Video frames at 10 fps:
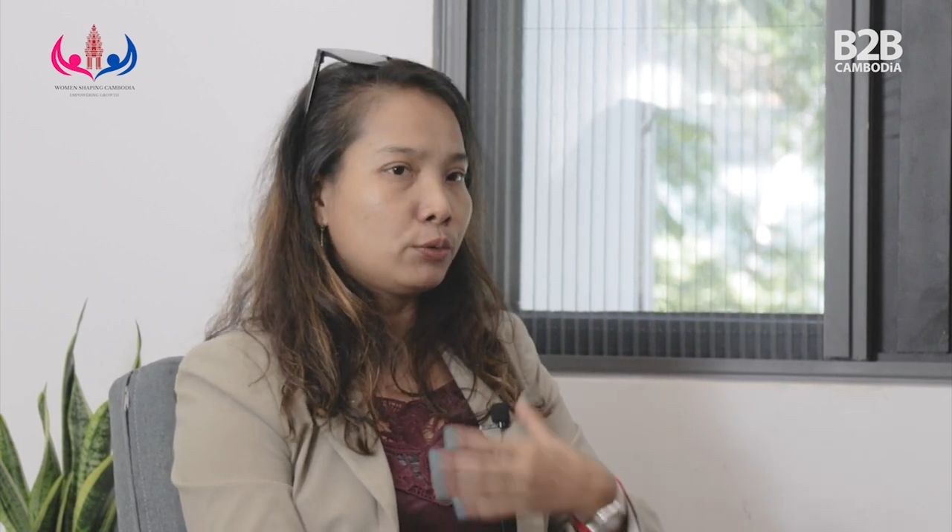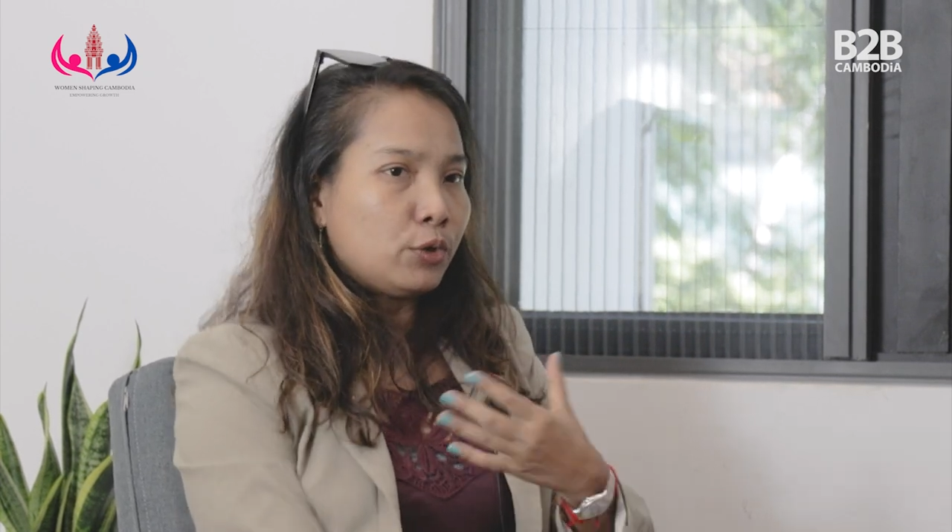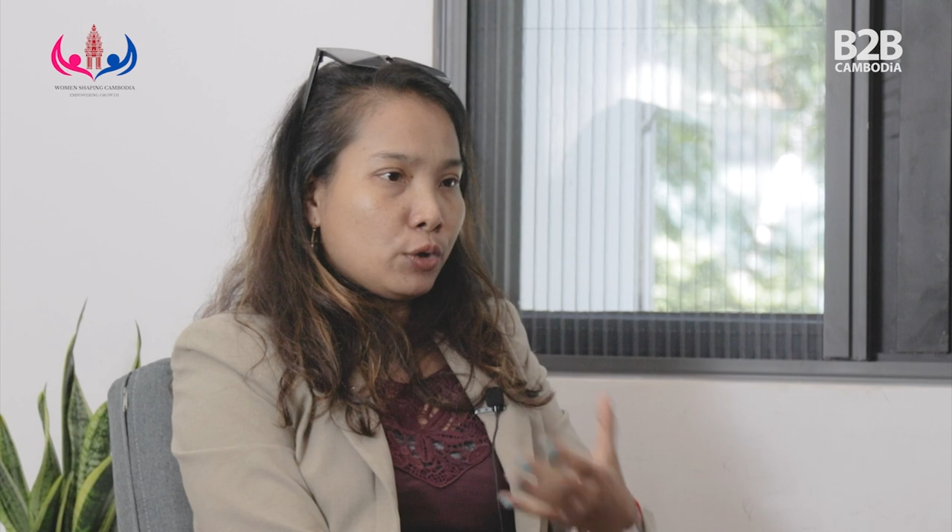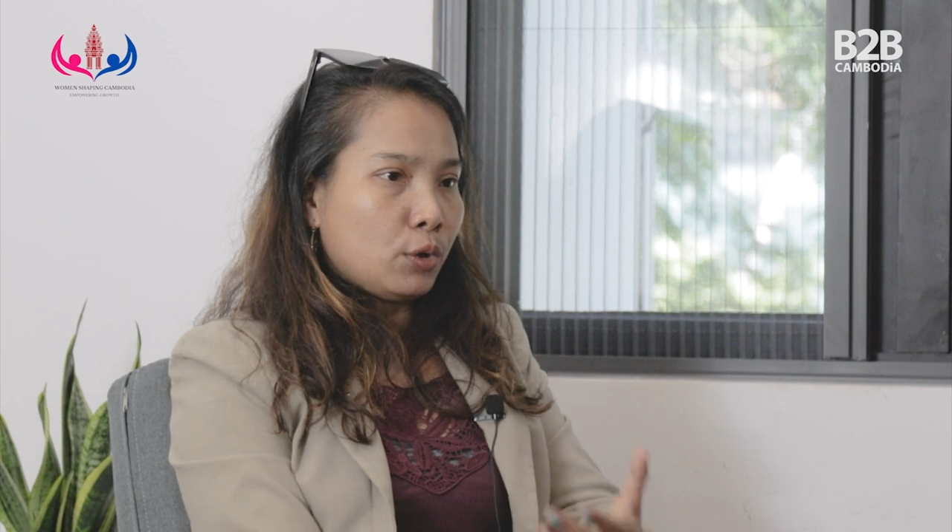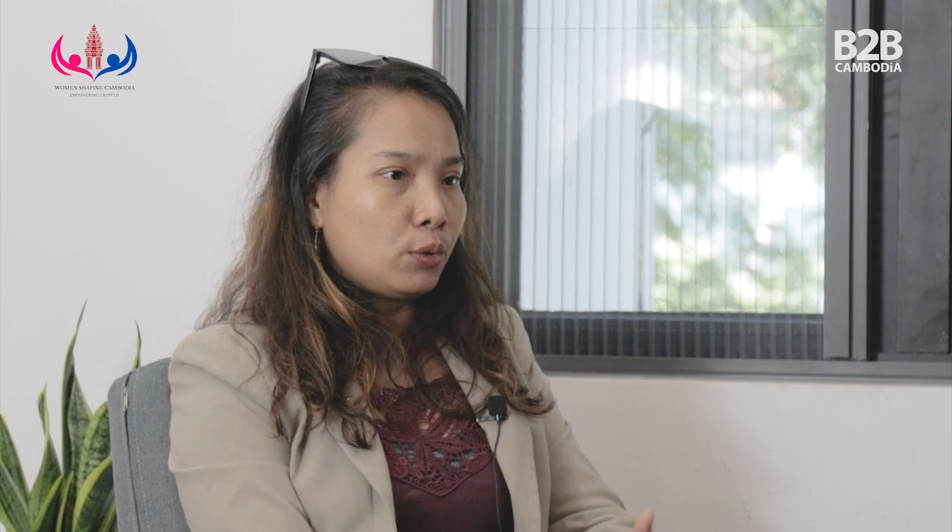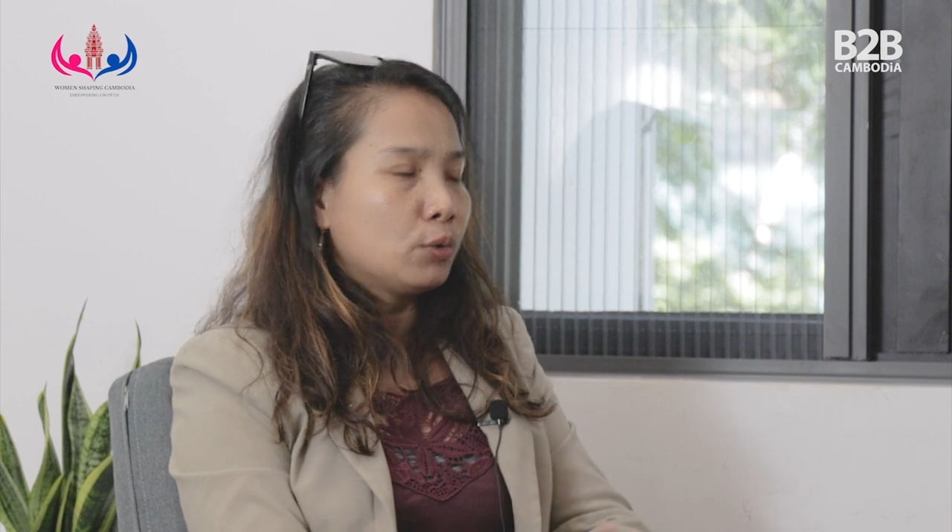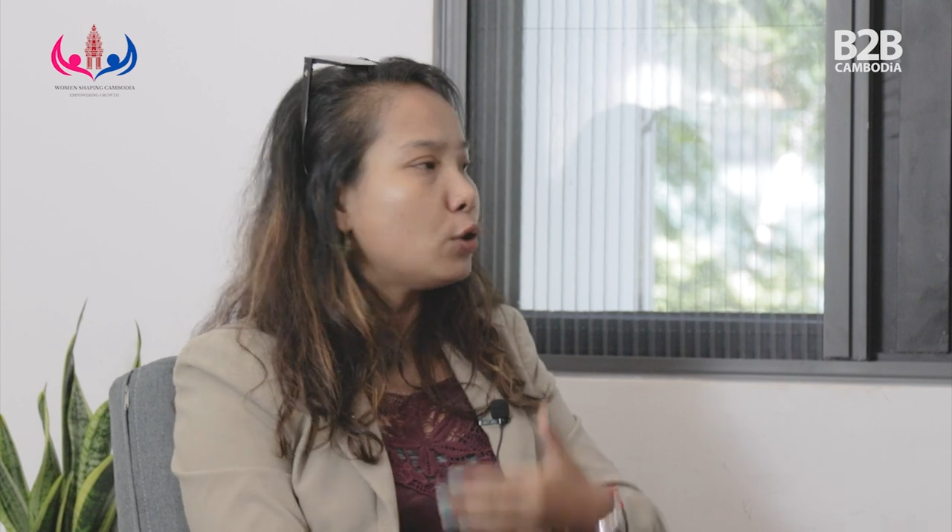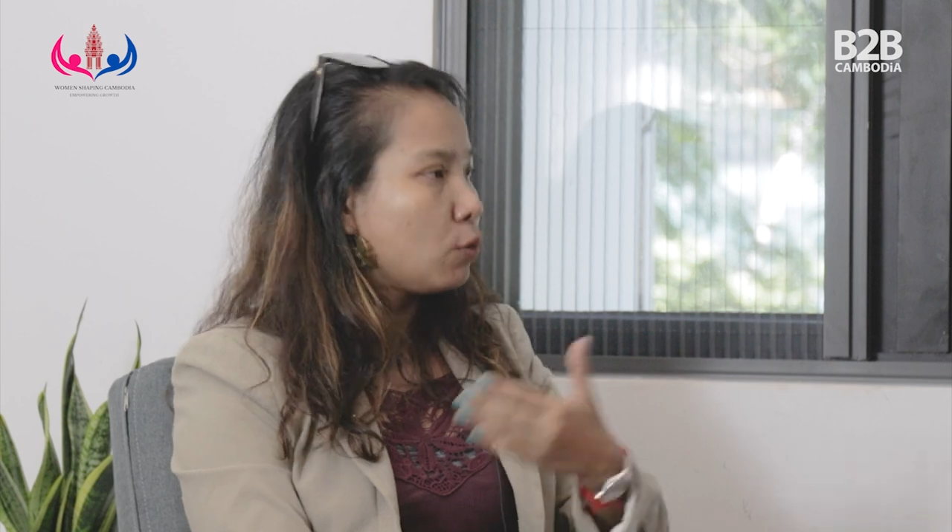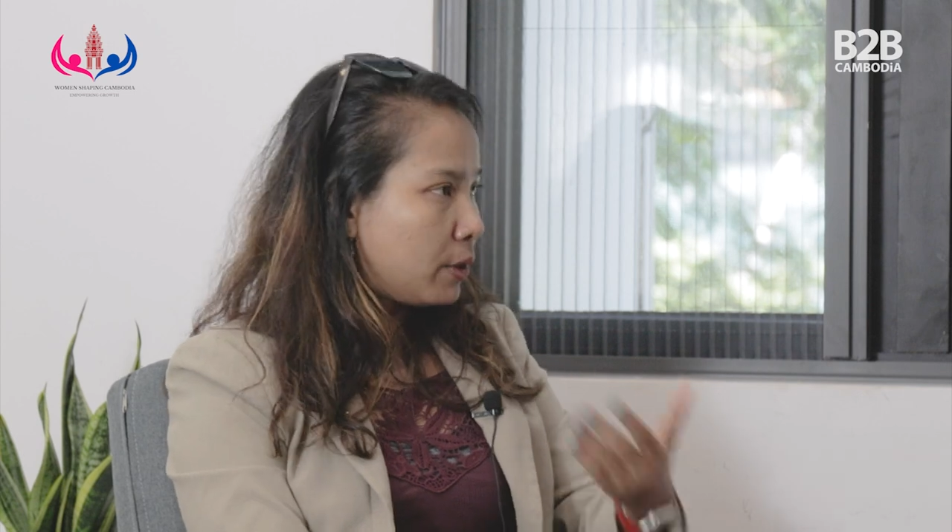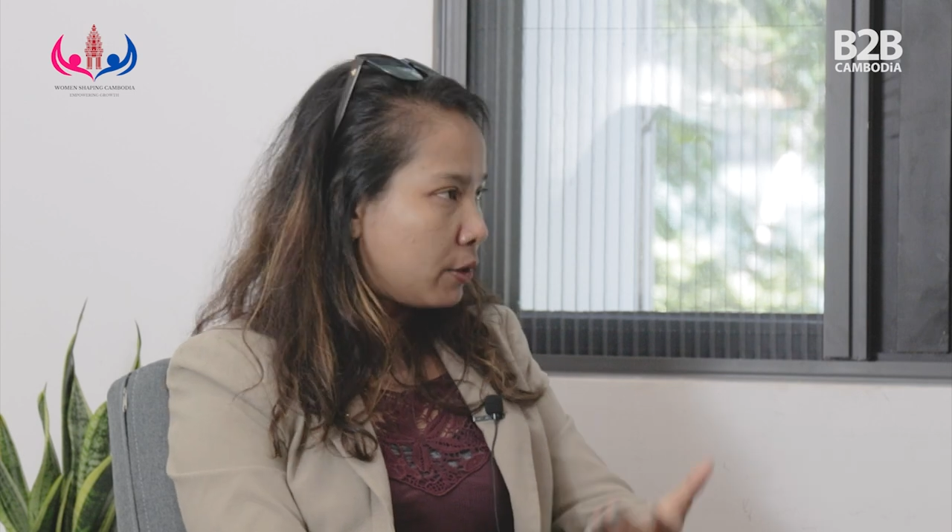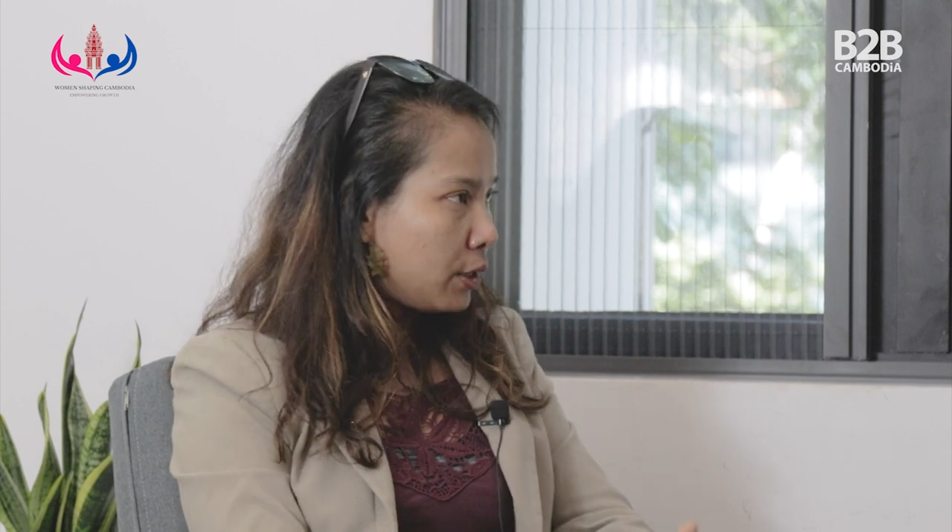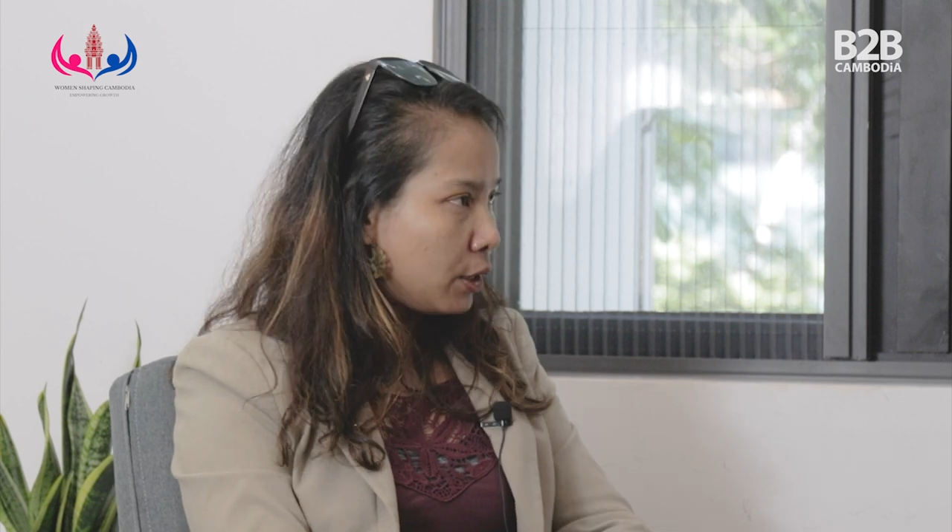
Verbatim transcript: who you know know better